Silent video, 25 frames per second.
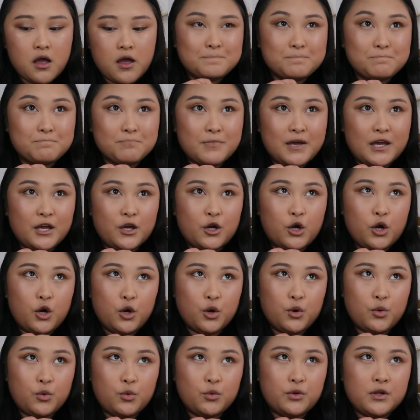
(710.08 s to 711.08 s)
my
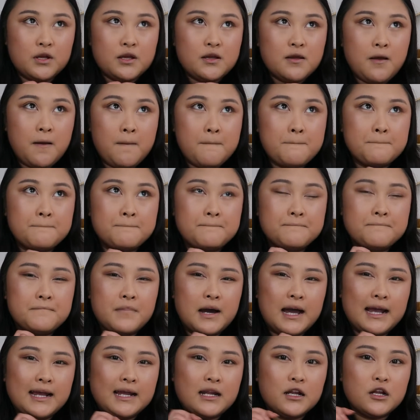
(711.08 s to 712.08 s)
code
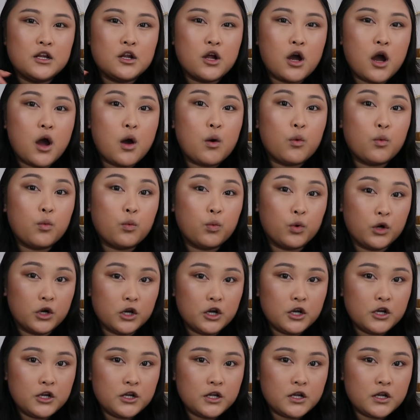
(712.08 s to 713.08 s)
might not
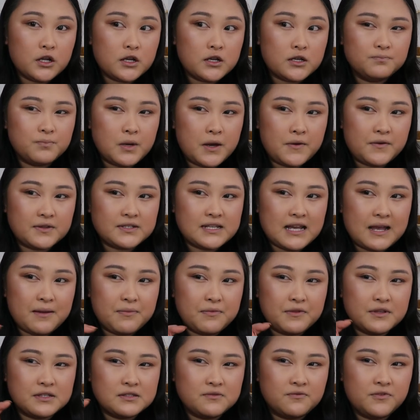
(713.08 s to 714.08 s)
work by the
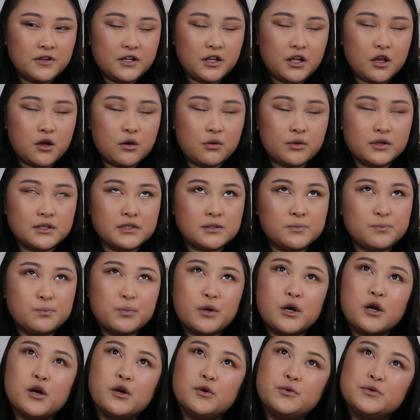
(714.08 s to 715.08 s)
time this video is
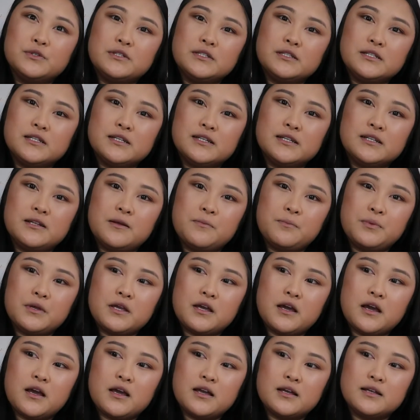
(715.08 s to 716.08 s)
posted,
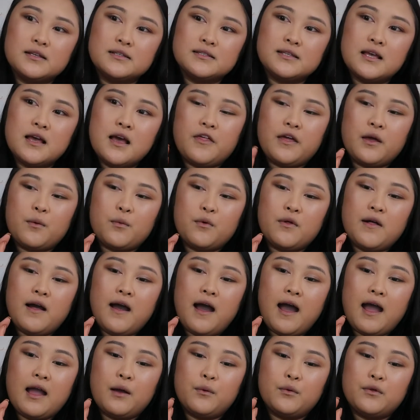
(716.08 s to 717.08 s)
because
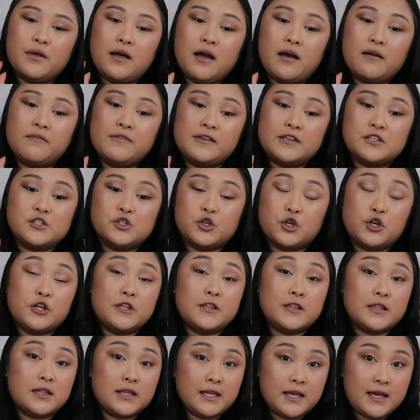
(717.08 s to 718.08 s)
I will have a
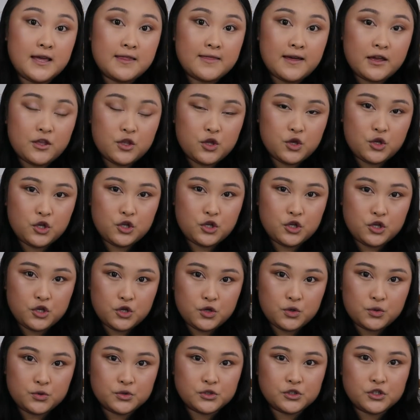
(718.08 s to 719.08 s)
certain link that you can
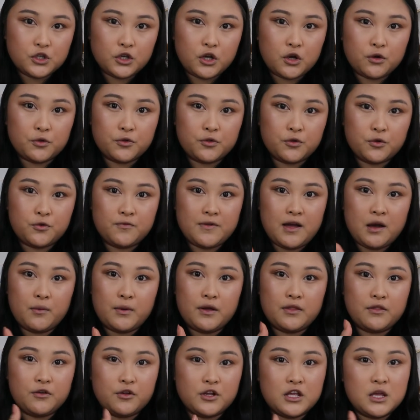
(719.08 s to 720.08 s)
use to go through. That
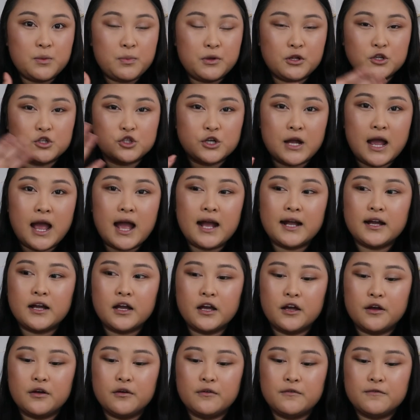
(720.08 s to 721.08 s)
way they're keeping track
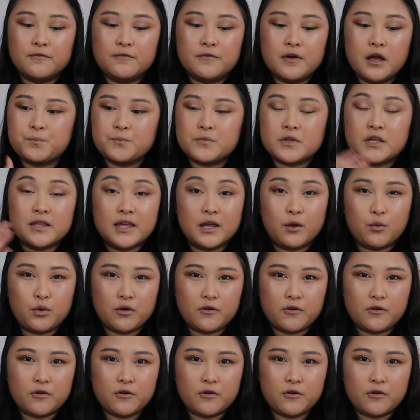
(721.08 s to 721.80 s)
of like